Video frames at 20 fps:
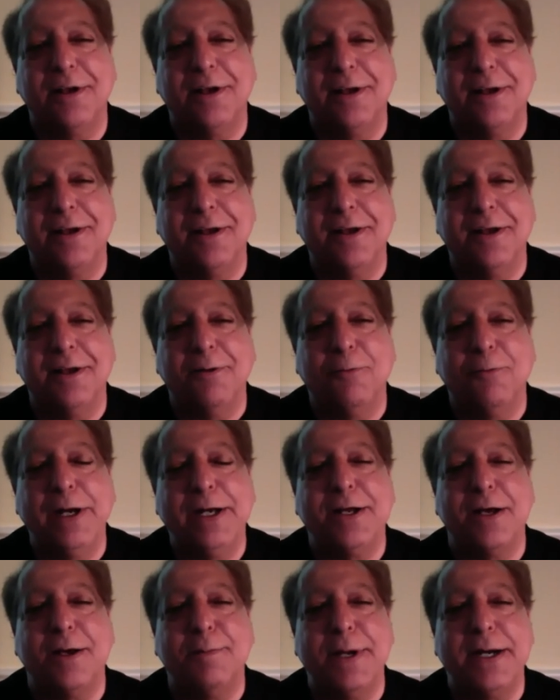We term
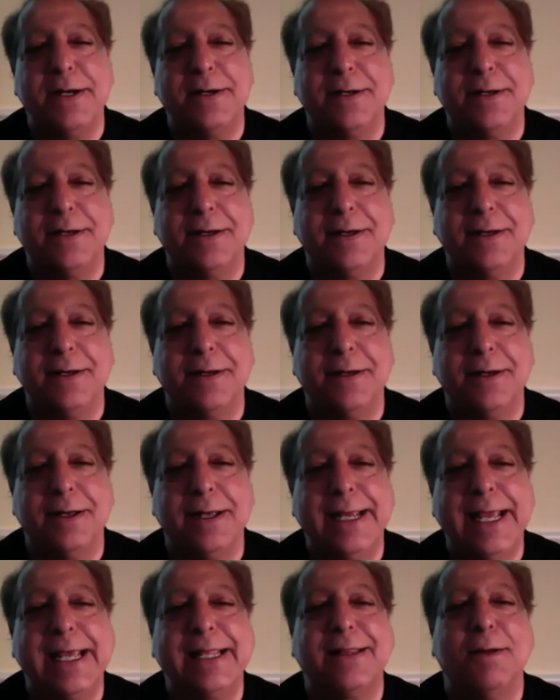it
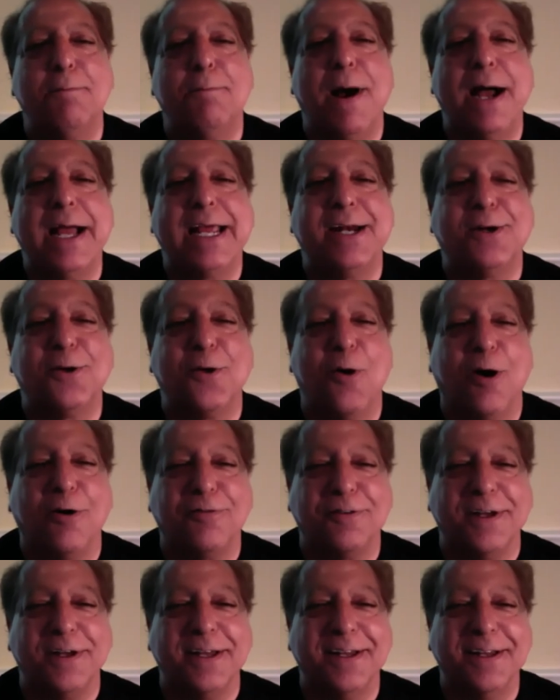kick the bucket
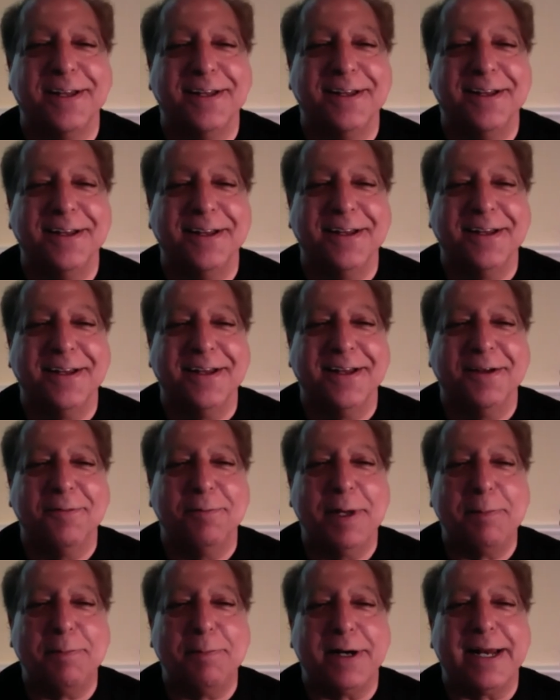coffee.
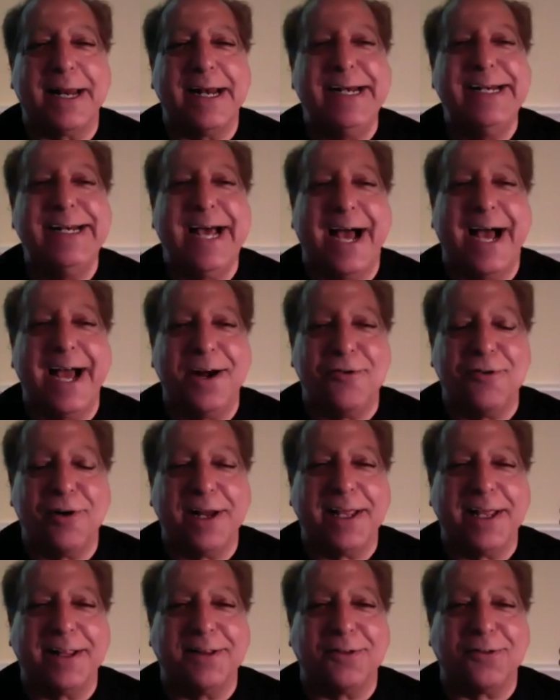People can die
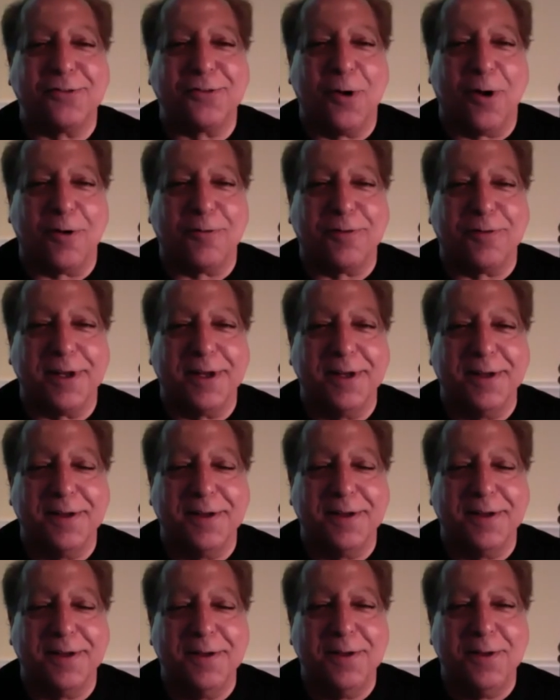drinking this coffee.
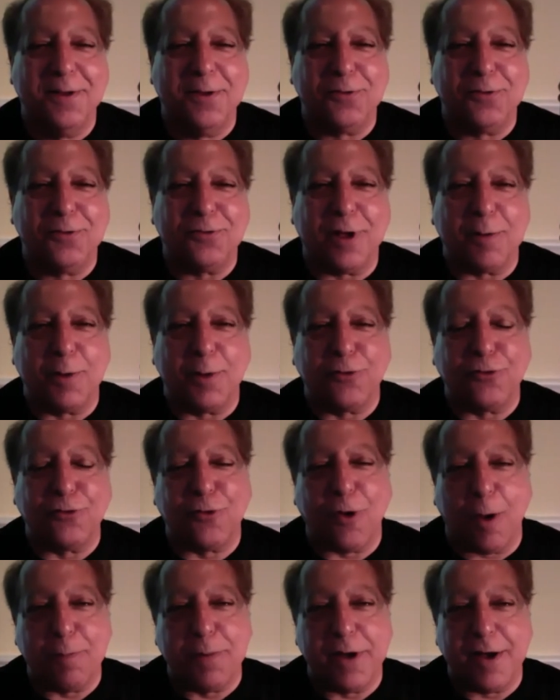So I'm going to
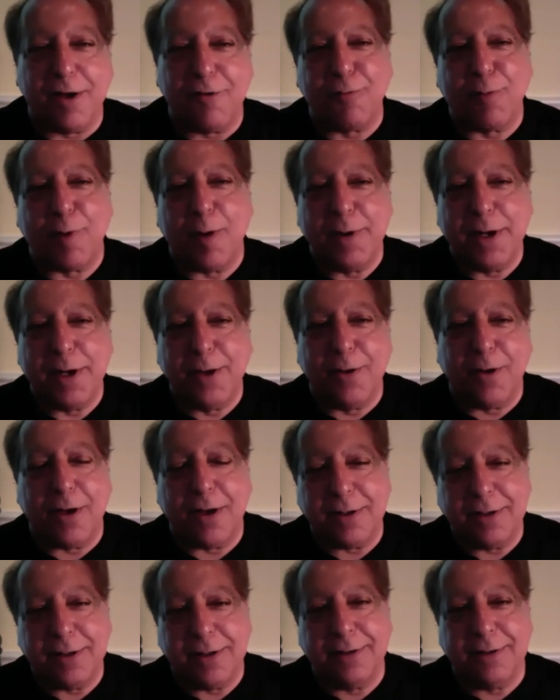stop here. I've probably
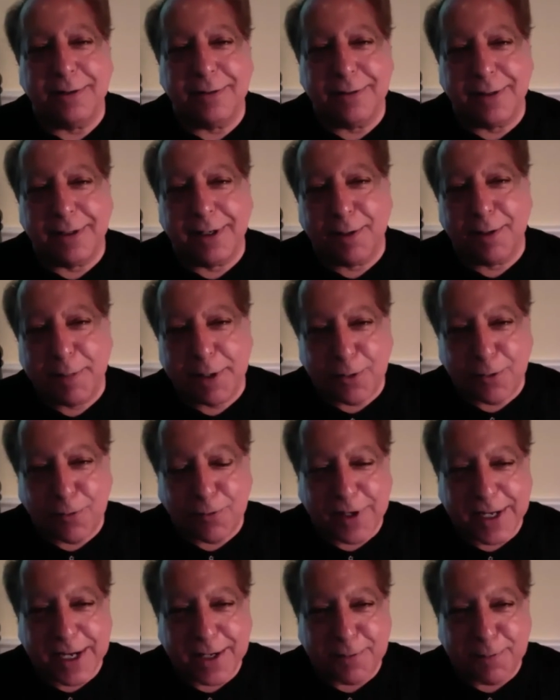gone a little bit
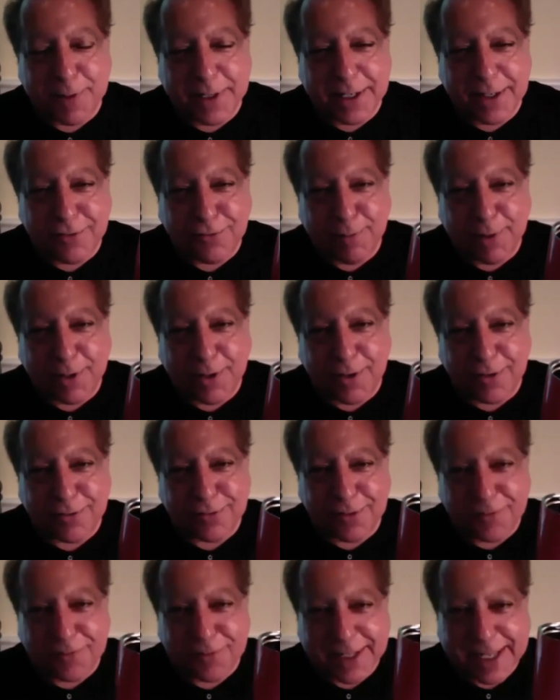over 8 minutes
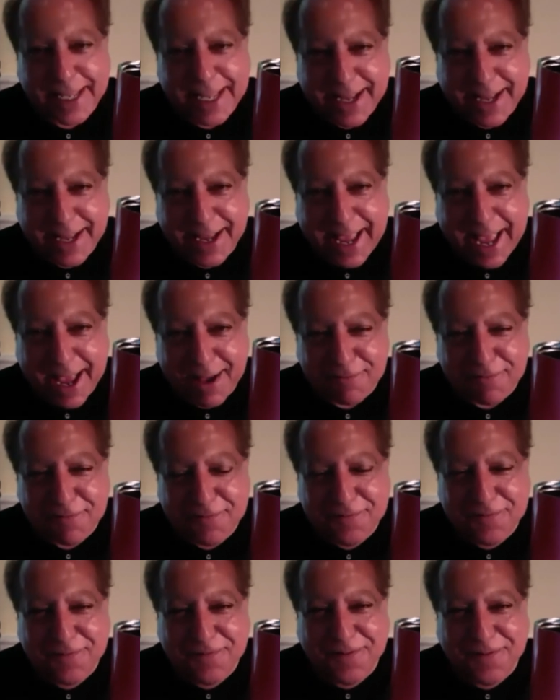because of the
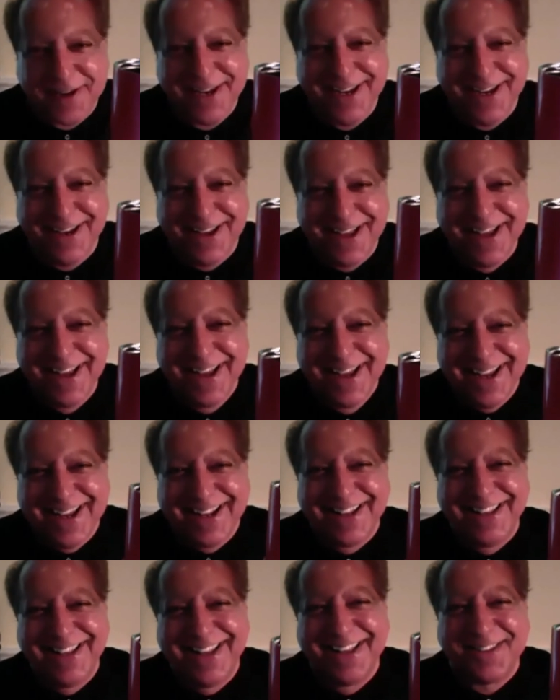caffeine
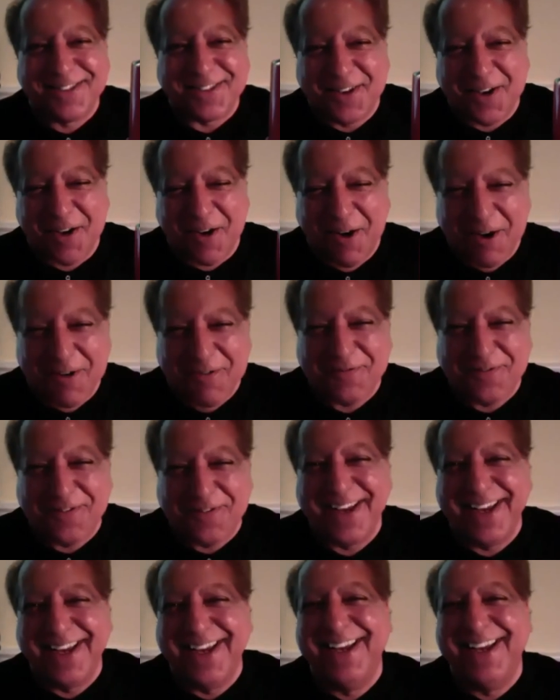in this coffee.